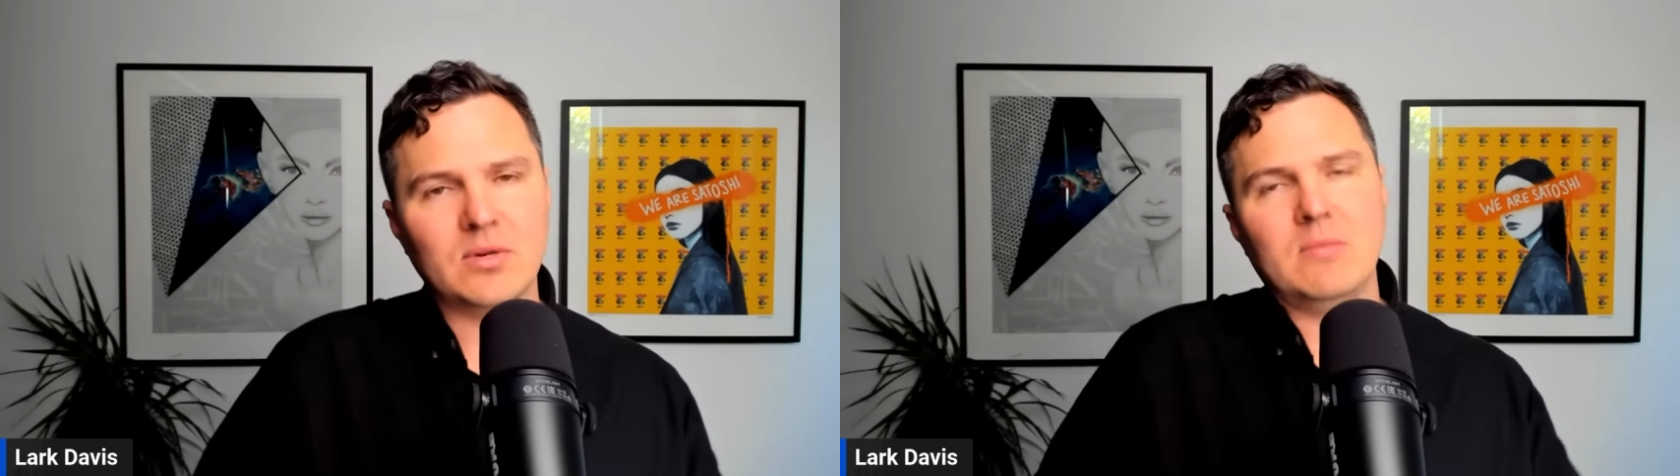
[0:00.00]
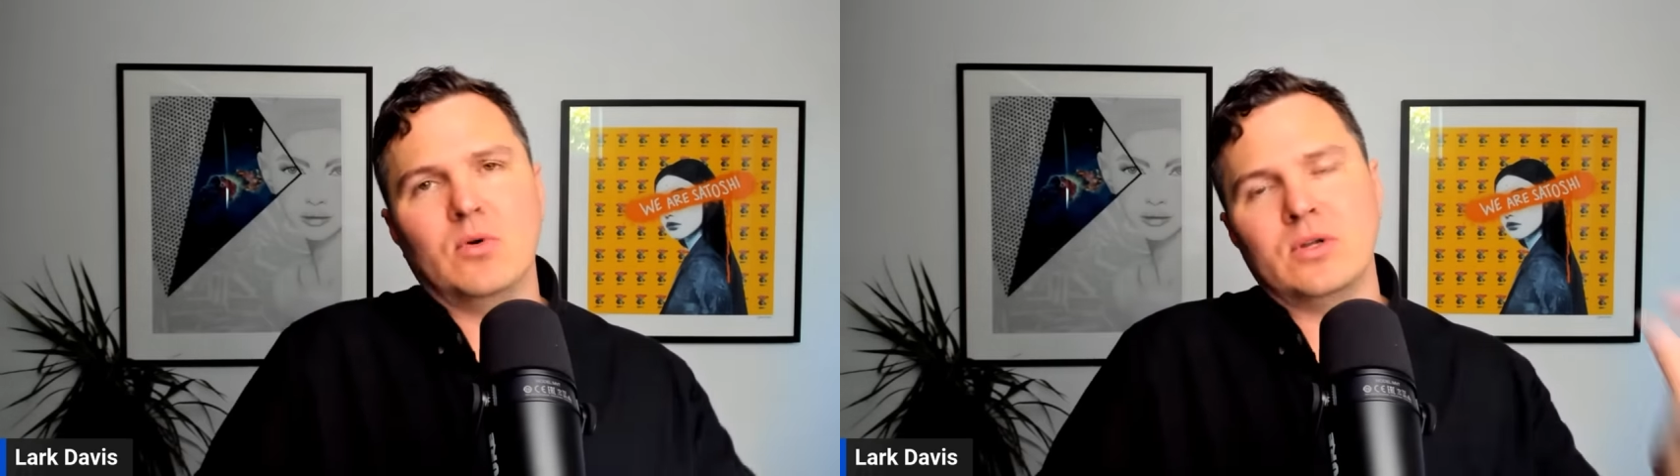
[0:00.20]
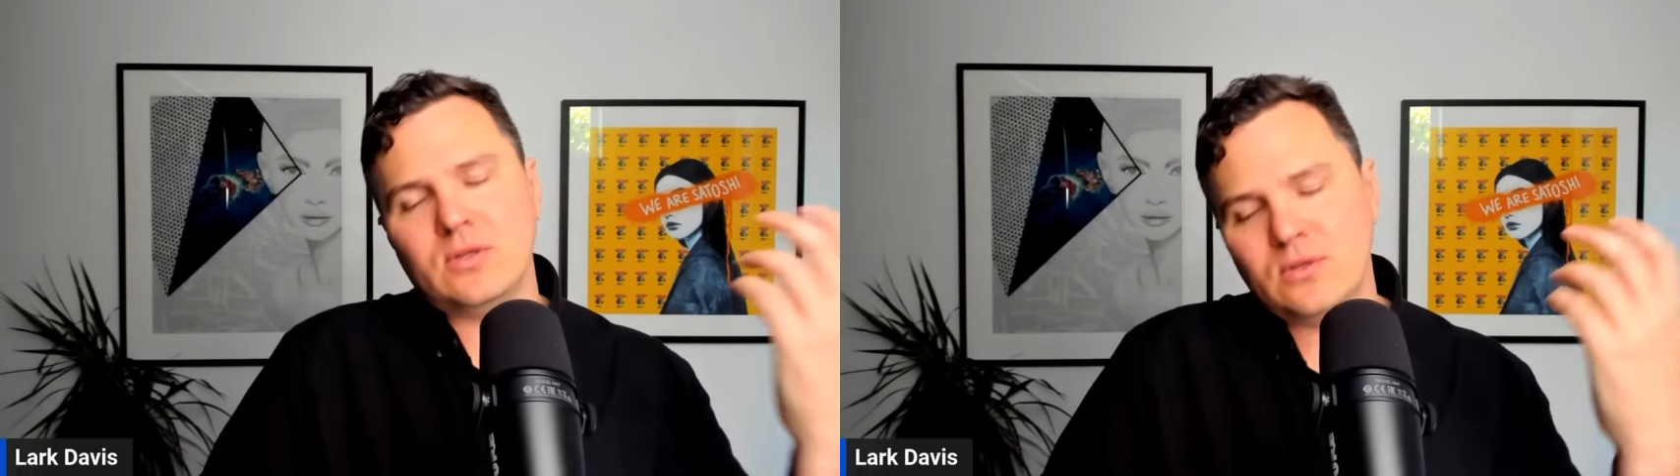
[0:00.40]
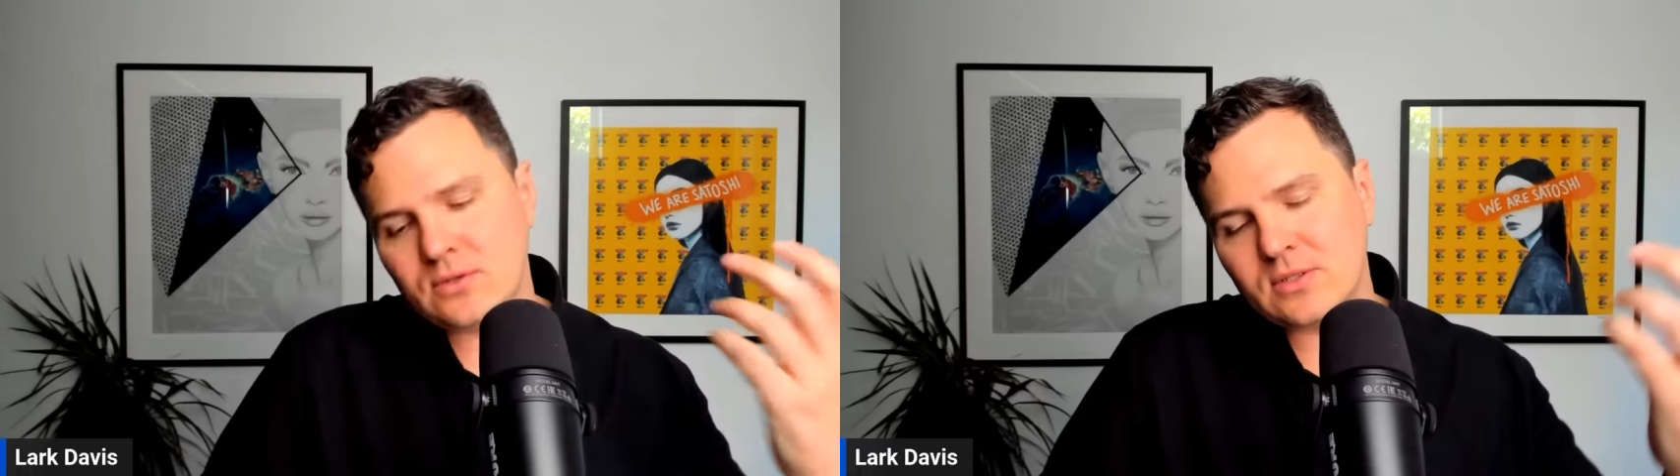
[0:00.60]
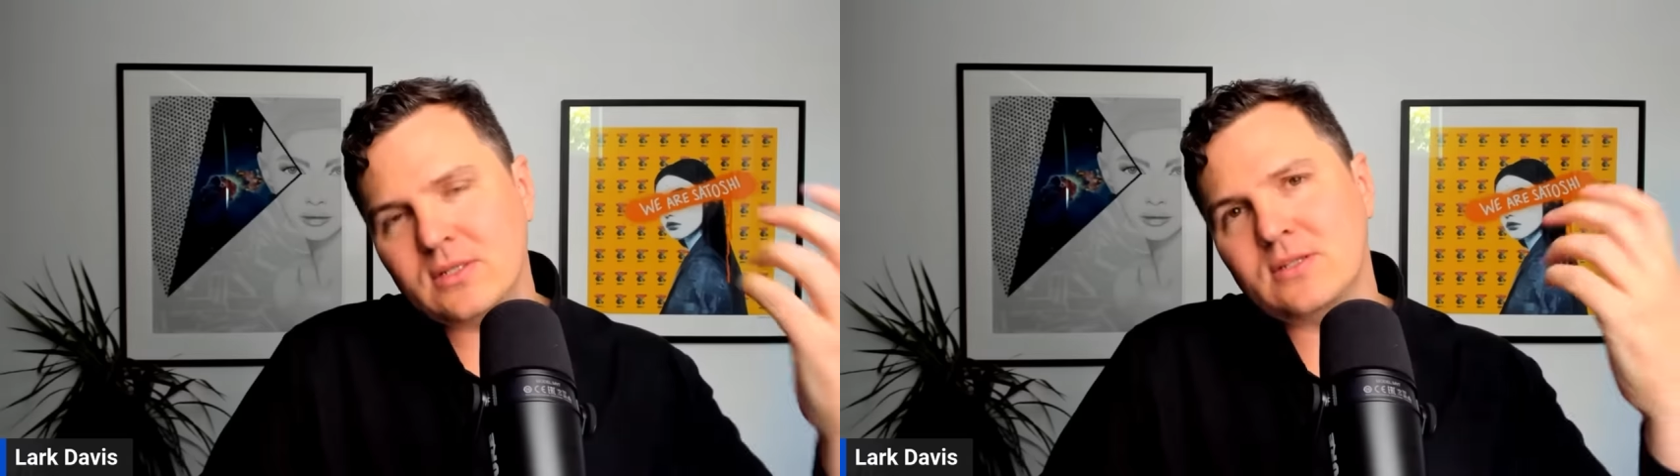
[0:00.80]
bring more
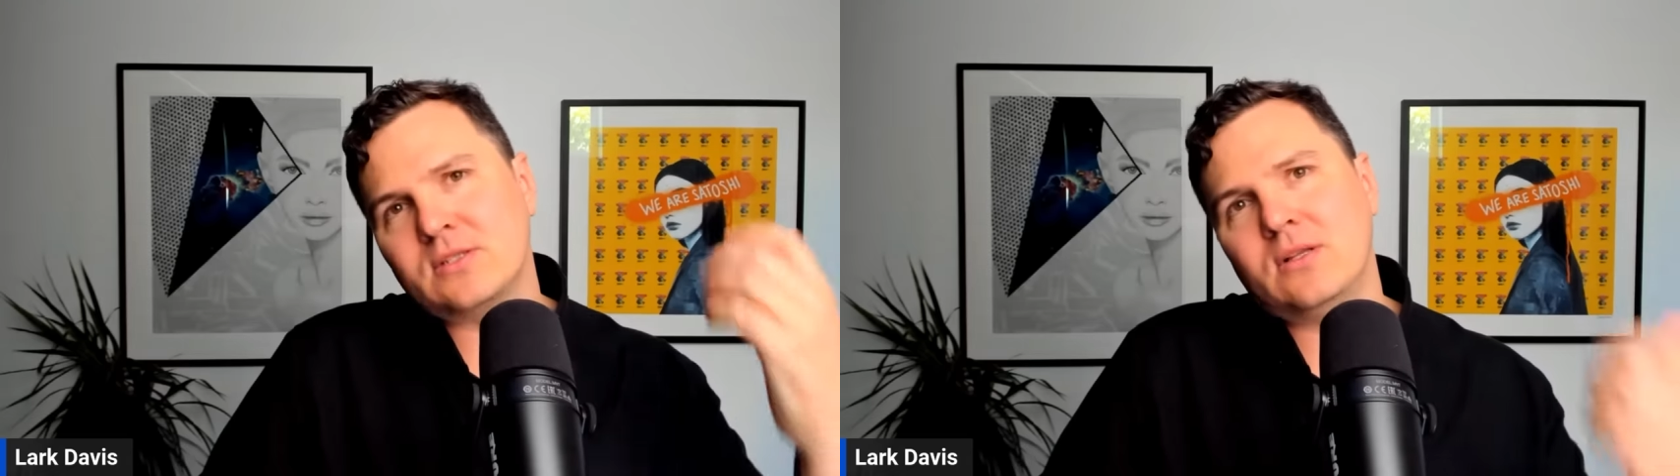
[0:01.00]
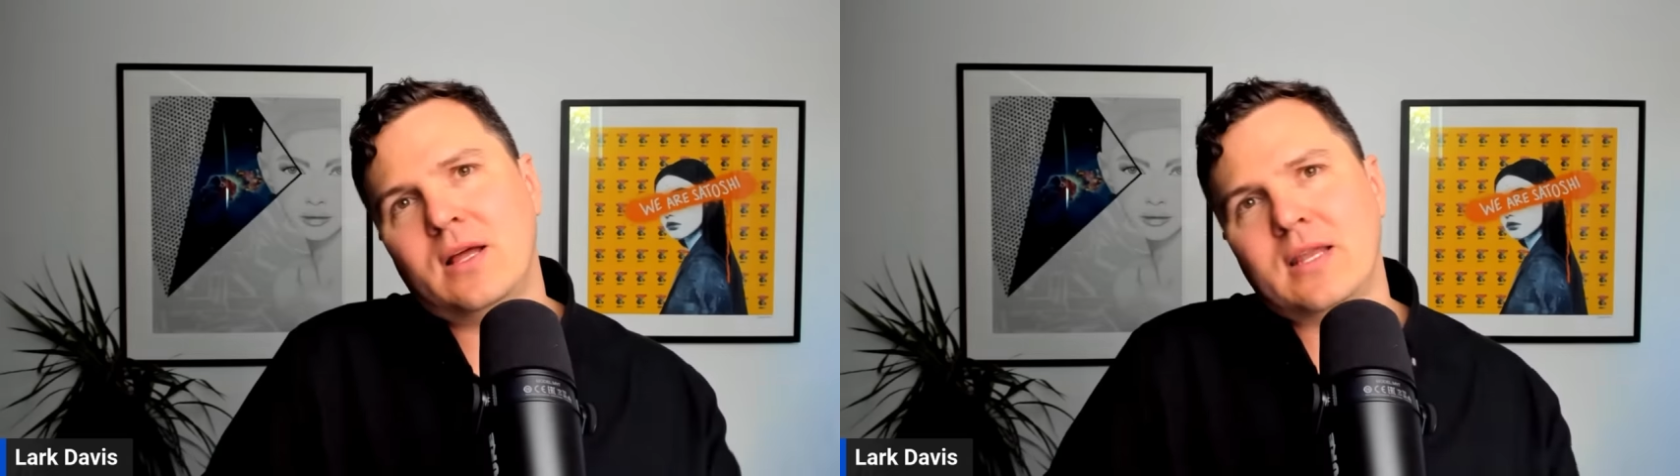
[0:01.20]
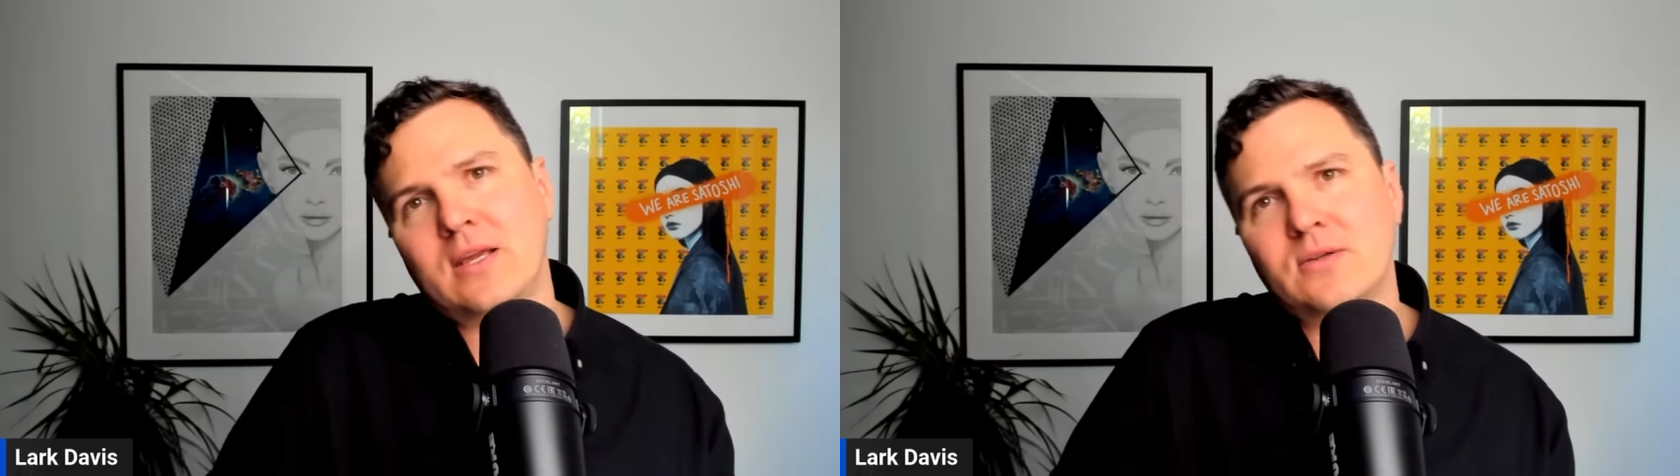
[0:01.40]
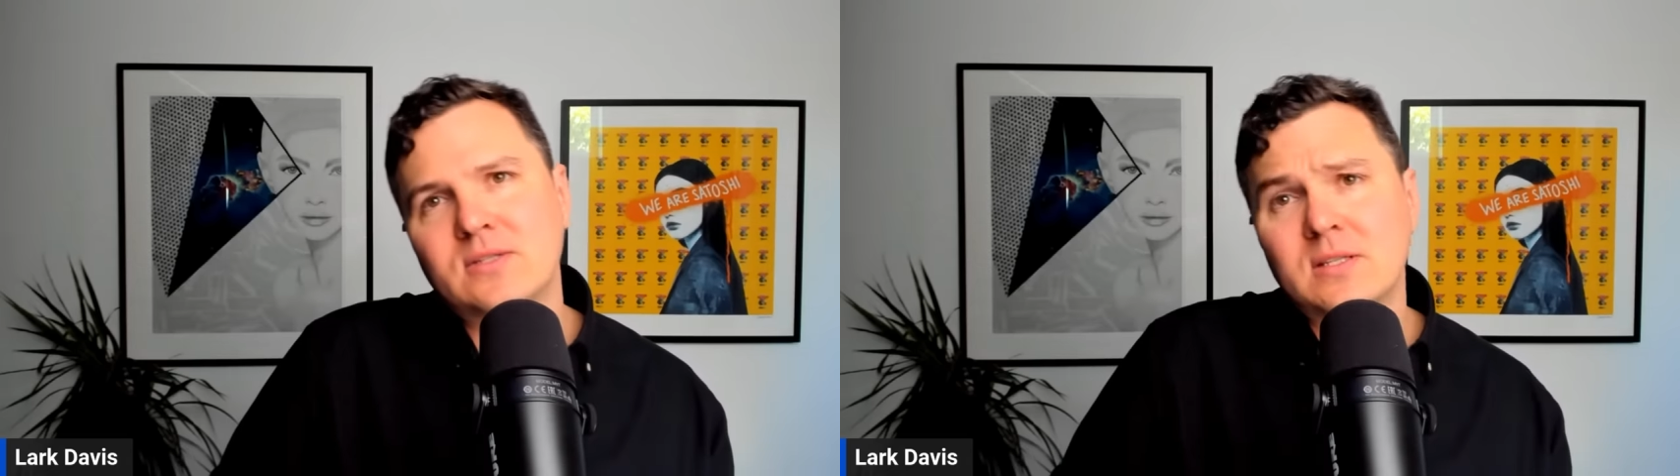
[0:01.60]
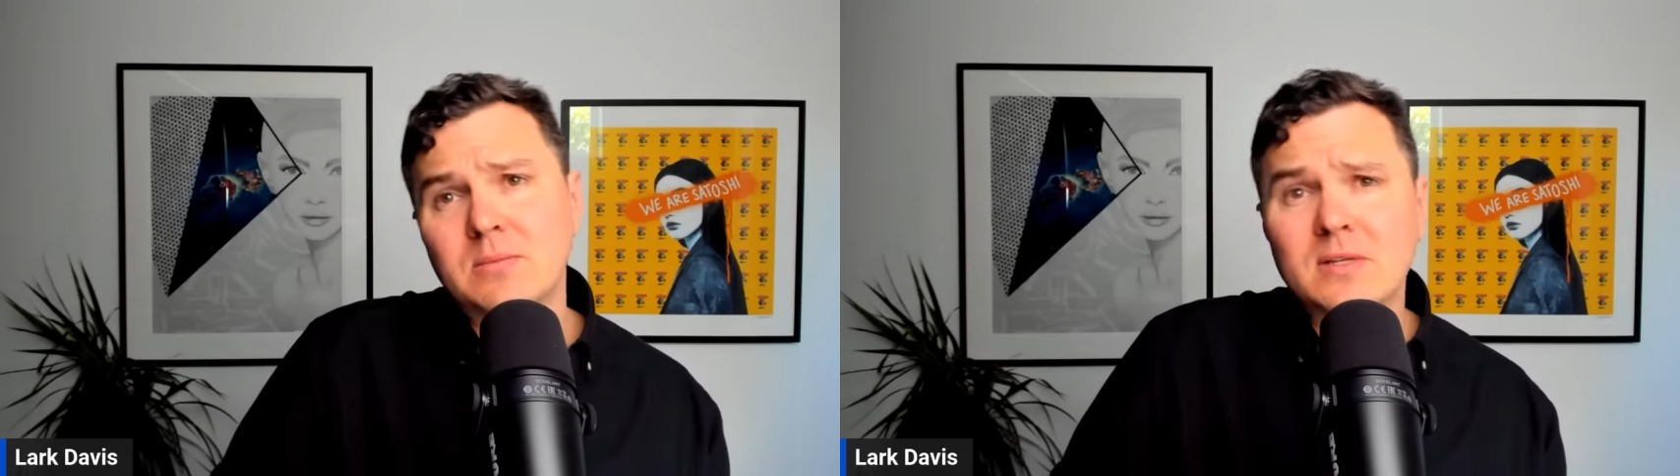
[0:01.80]
users into the Solana ecosystem,